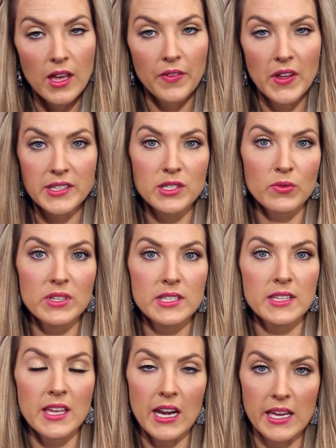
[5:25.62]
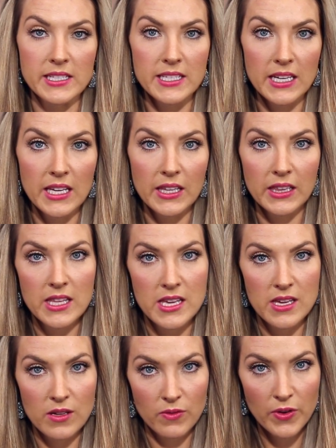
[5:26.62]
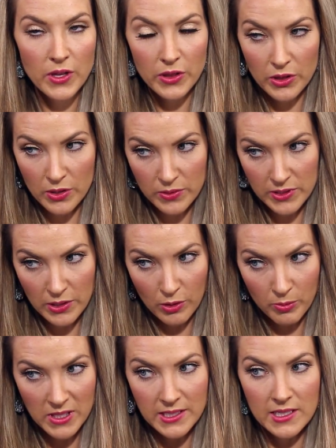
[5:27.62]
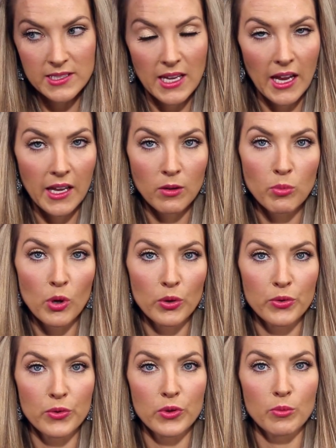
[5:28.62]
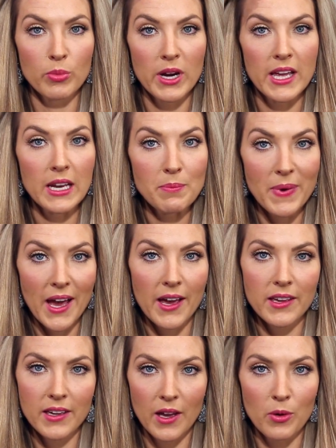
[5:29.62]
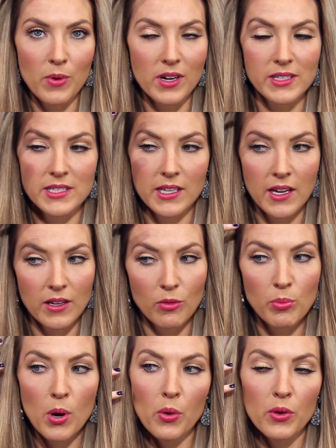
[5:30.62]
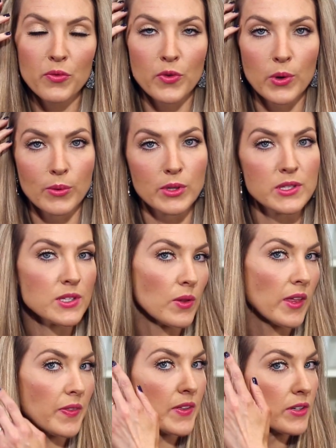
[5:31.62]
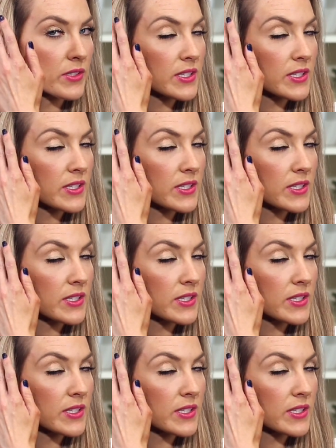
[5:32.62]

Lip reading: and that's the reason that I didn't leave those little pieces that I had pulled through the braid back. I wanted to kind of pull it forward so that